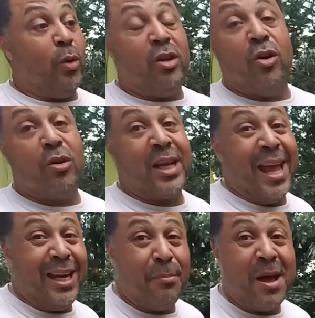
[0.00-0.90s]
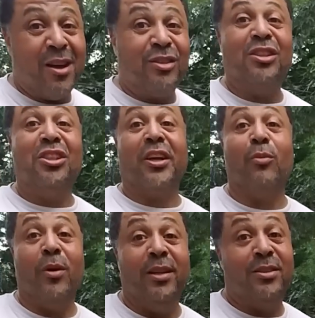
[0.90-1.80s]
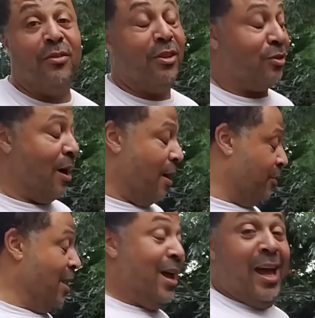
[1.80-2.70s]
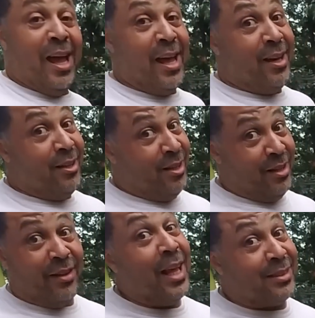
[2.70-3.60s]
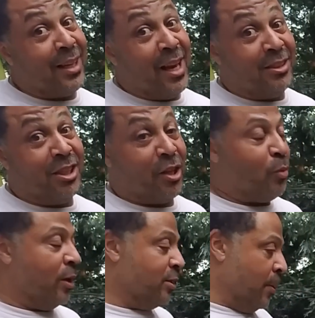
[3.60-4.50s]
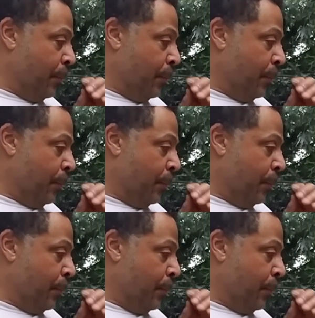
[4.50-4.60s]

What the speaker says: We cooked 80 pounds of chicken wings on the draft, and that's a lot of chicken wings.